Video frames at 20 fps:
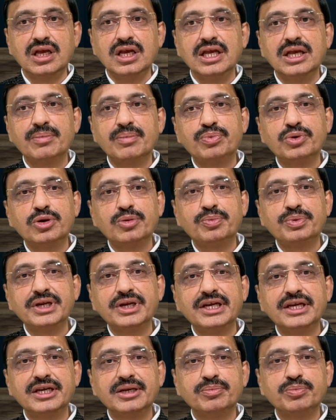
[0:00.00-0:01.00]

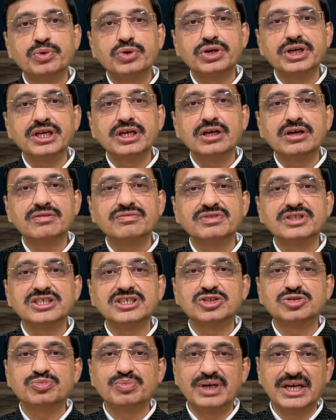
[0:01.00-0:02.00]
Appropriate reporting of
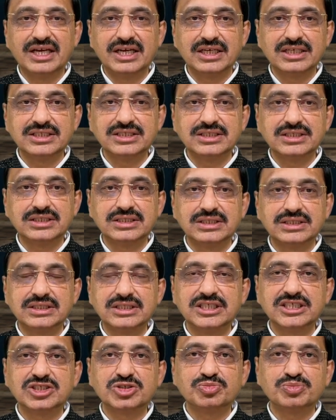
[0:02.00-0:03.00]
this
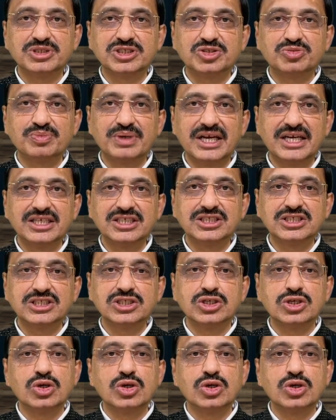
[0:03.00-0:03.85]
mismatch